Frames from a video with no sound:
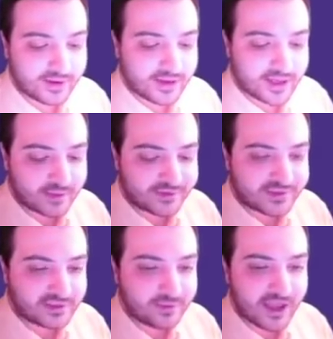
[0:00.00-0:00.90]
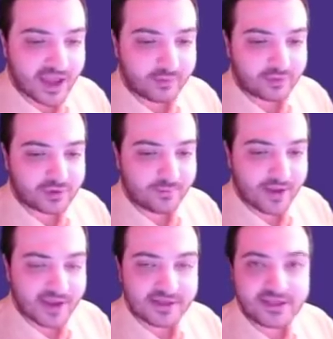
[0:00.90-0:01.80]
he would still be able to
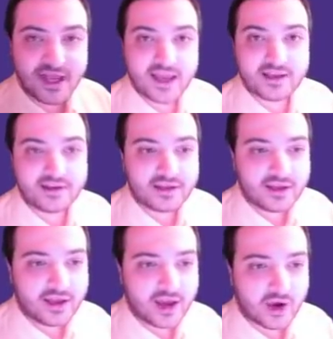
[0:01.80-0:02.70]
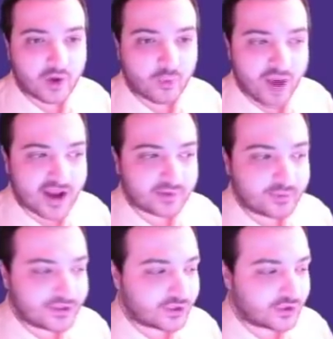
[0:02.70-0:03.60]
maintain a grand
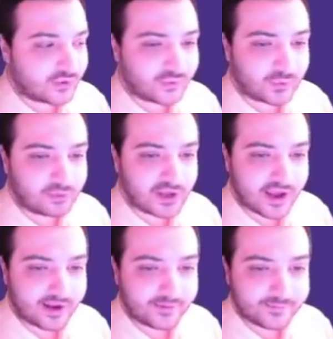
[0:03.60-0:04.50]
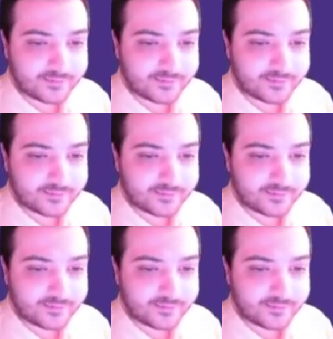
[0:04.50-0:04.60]
position for playing.